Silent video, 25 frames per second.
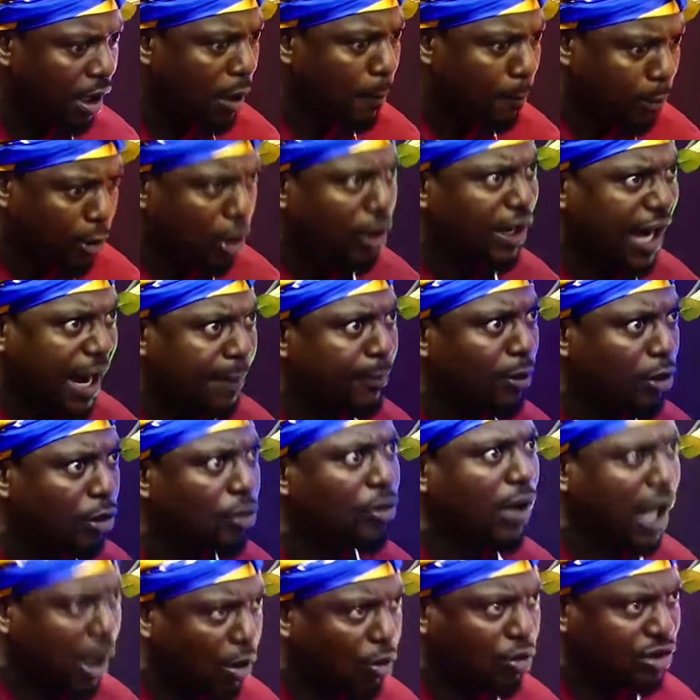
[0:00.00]
Program no
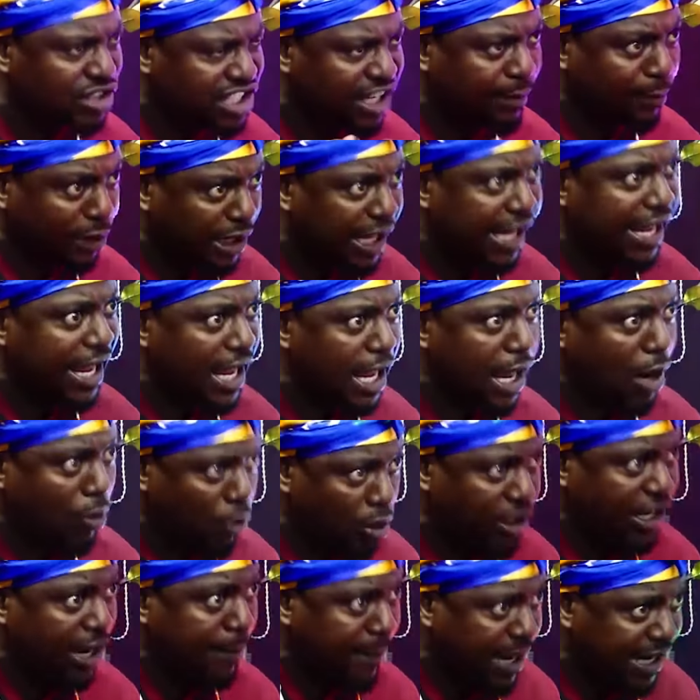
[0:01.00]
ehun se mo na ehun
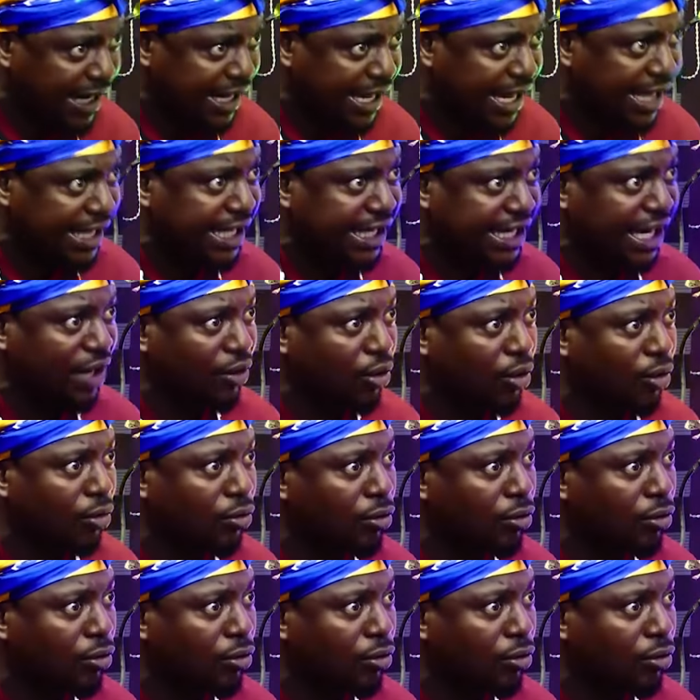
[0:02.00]
ne ma na ye kika no.